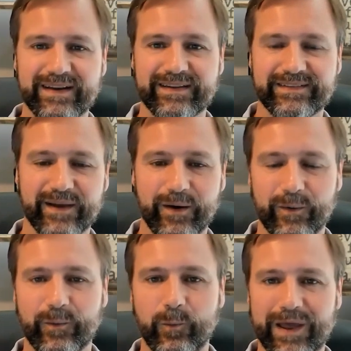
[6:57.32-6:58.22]
So
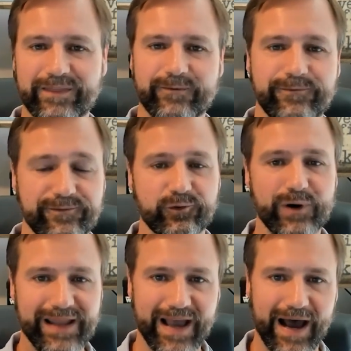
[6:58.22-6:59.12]
with
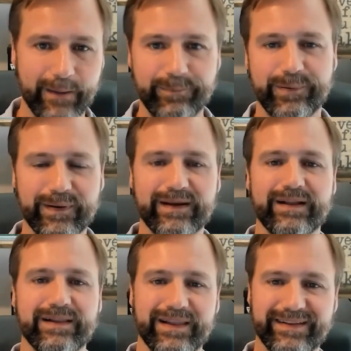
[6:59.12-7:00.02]
FreeUp,
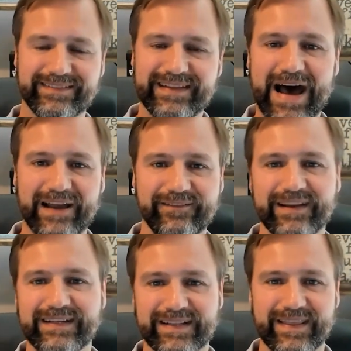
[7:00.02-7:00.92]
let's dive
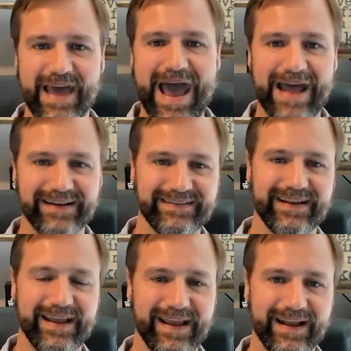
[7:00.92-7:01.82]
into that
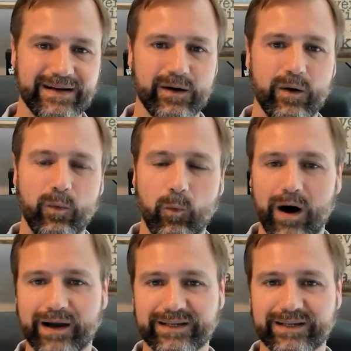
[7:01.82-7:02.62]
and walk